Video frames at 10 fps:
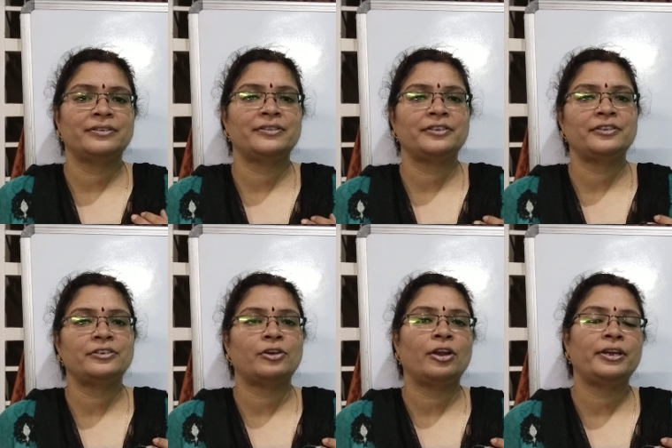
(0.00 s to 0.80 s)
session
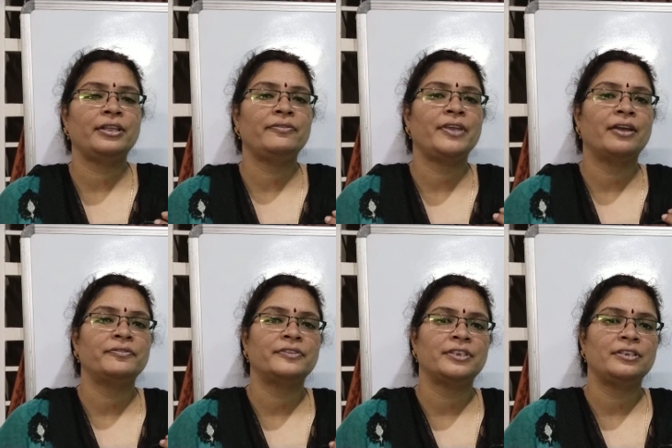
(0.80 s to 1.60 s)
already we have
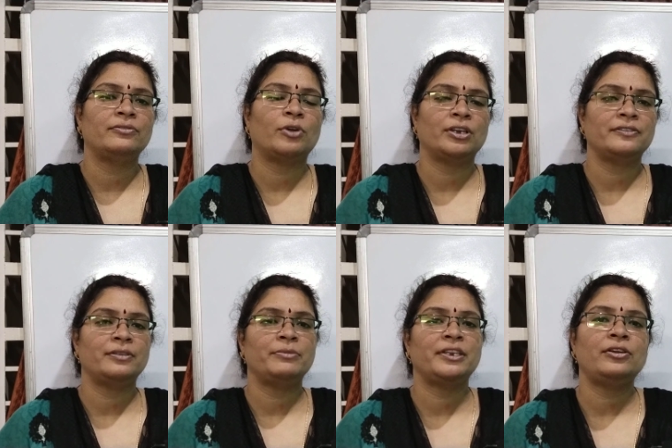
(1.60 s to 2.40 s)
seen what is the
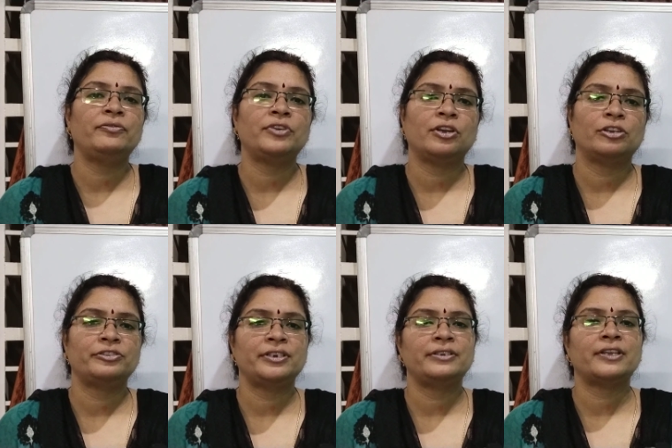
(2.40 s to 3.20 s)
meaning of the
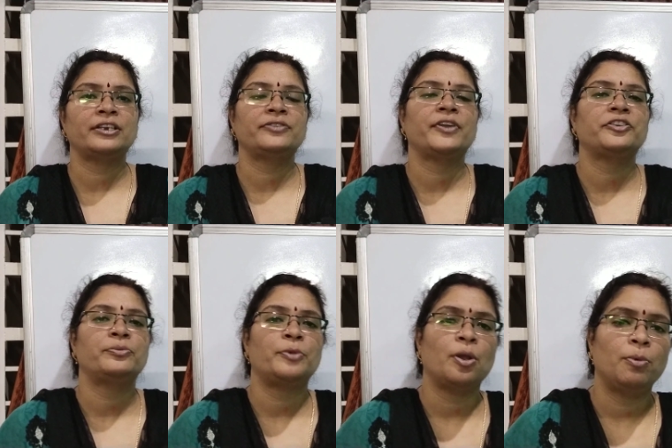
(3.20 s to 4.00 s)
constraint satisfaction
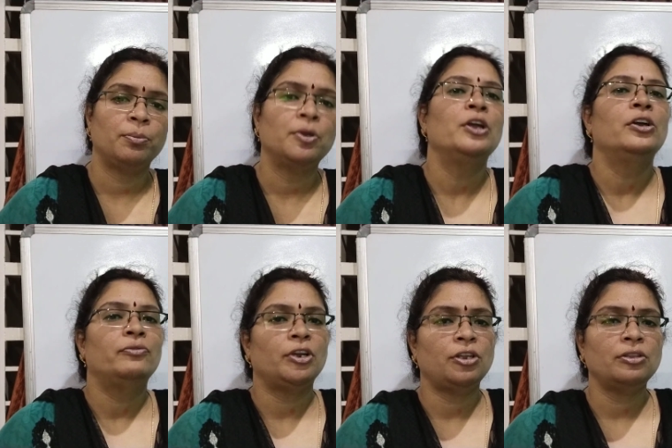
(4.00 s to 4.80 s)
problem,
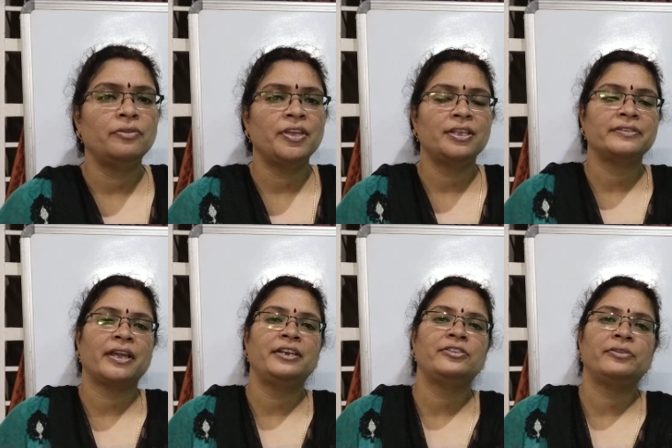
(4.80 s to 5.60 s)
what are the various
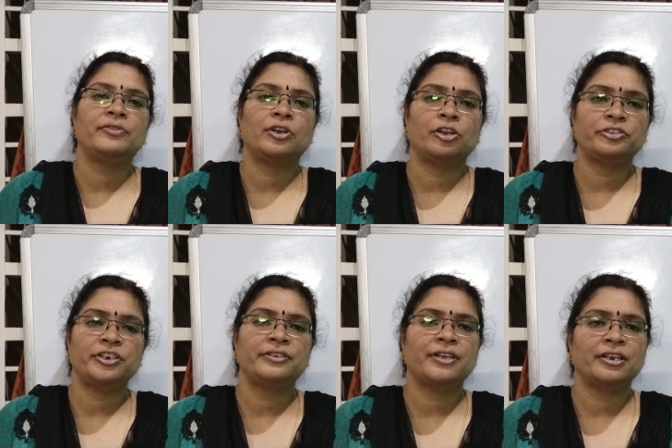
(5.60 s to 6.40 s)
kinds of the
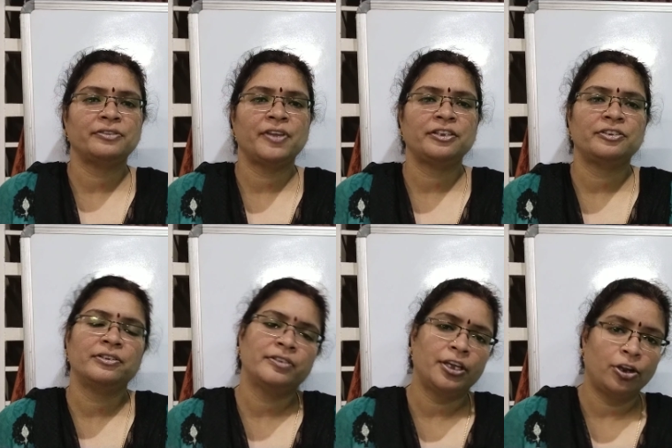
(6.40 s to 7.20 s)
constraint
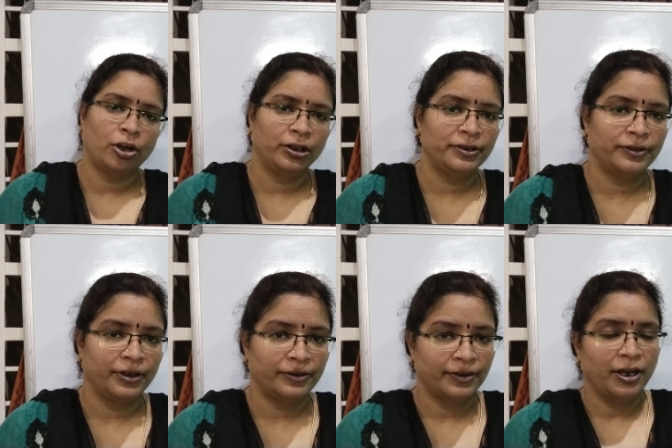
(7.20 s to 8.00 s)
satisfactions and all these
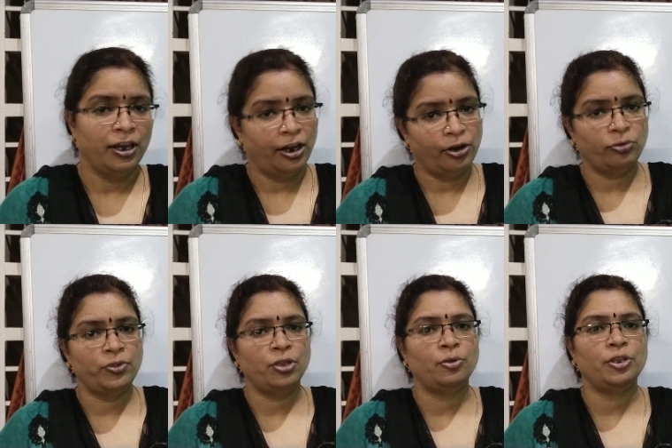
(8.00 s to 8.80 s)
things. And now we
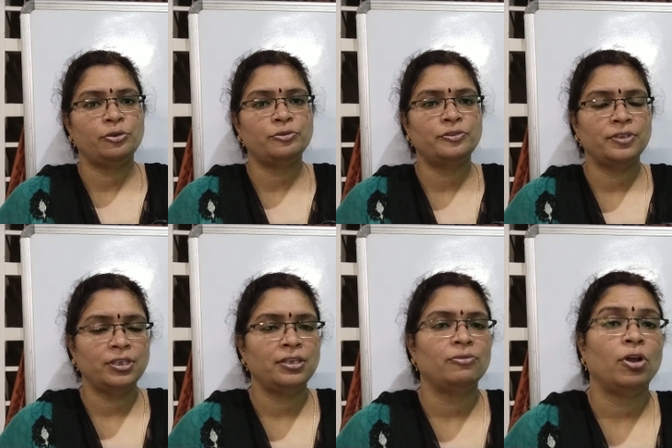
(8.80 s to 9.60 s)
are going to
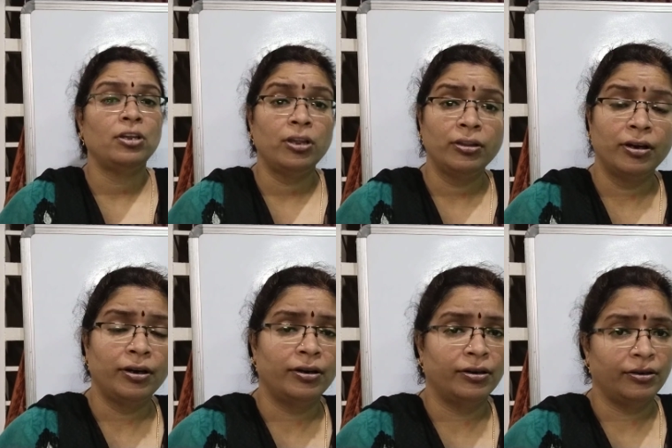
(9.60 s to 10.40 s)
see what are
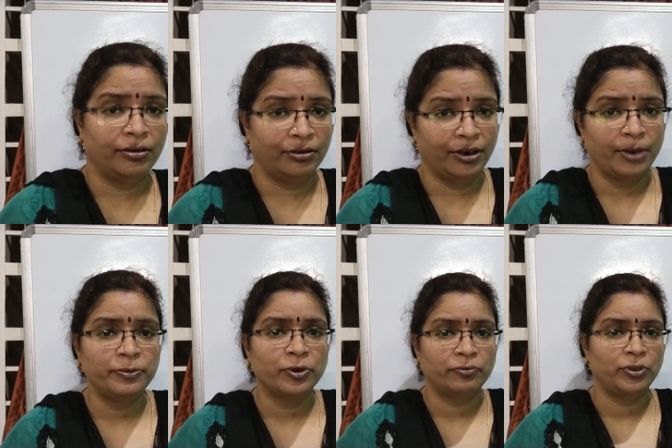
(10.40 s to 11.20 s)
the types
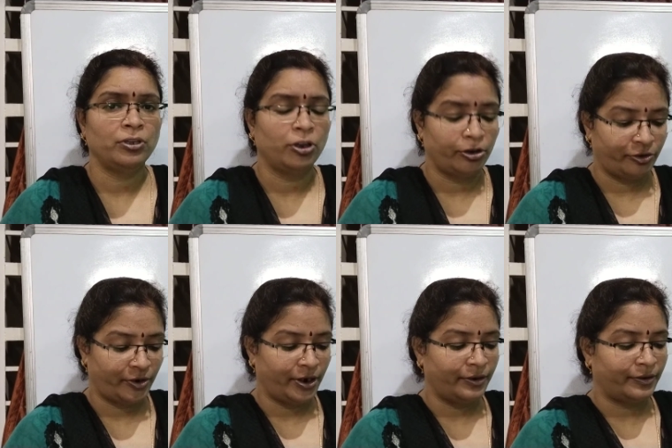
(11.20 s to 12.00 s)
of the
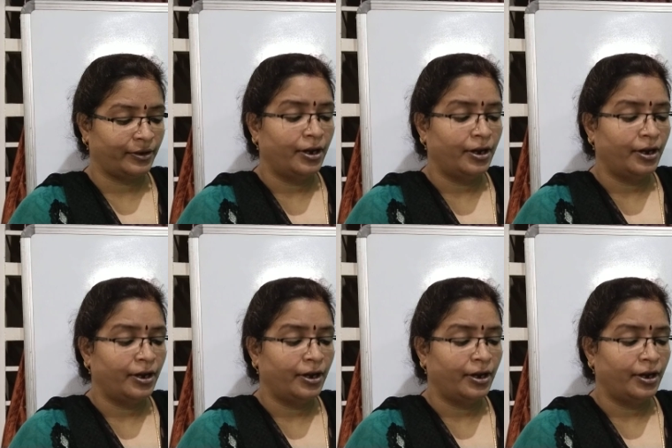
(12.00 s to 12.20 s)
constraints